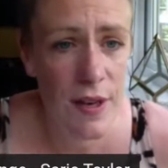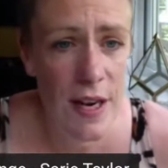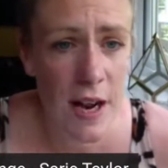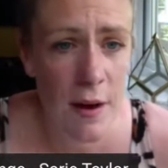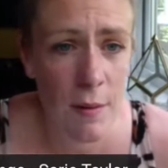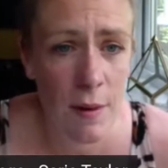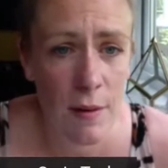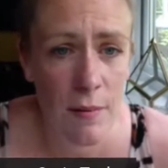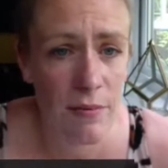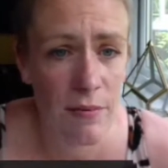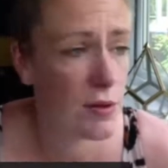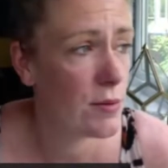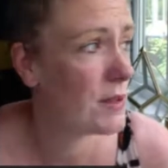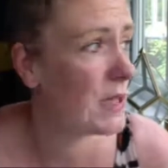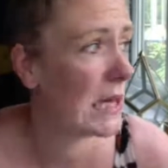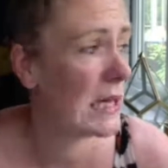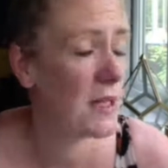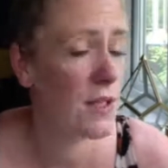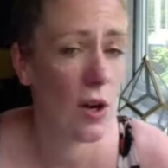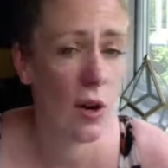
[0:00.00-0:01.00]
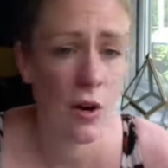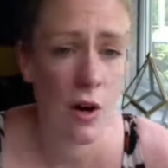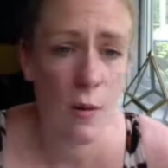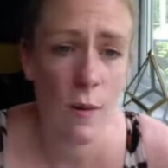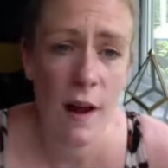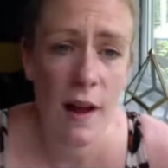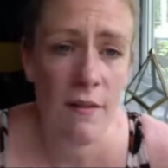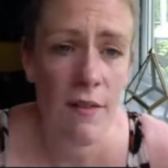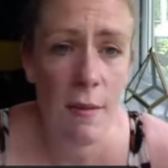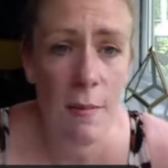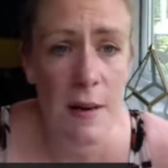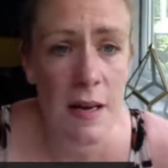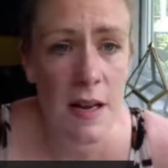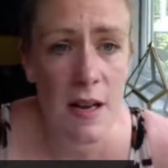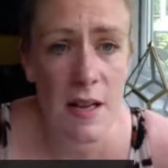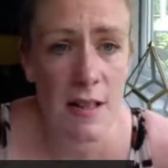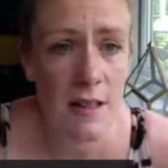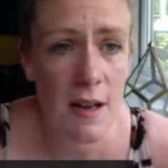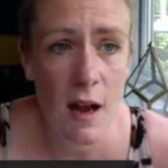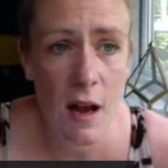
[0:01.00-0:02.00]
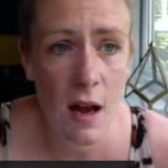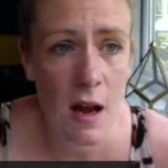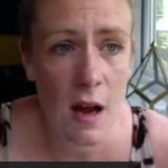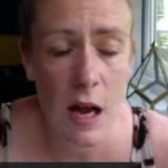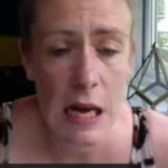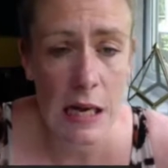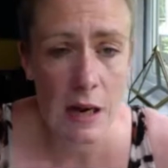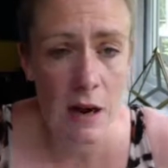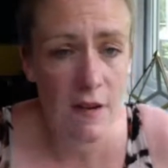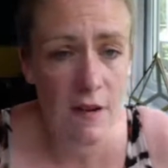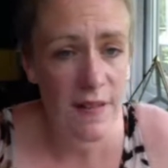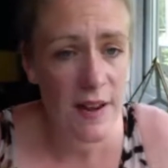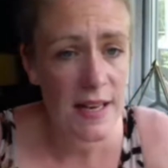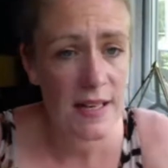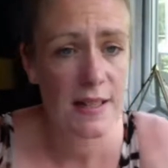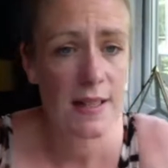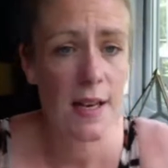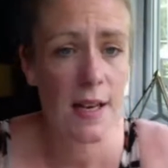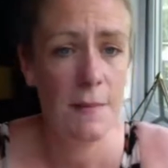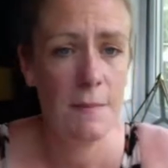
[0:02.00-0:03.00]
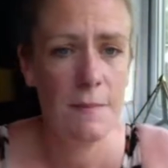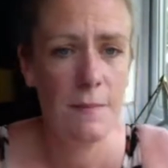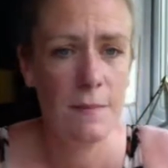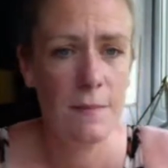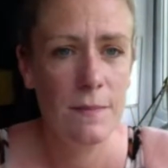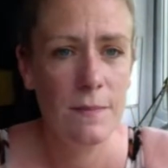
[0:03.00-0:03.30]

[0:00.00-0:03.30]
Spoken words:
an hour through TikTok or whatever because I can't face it.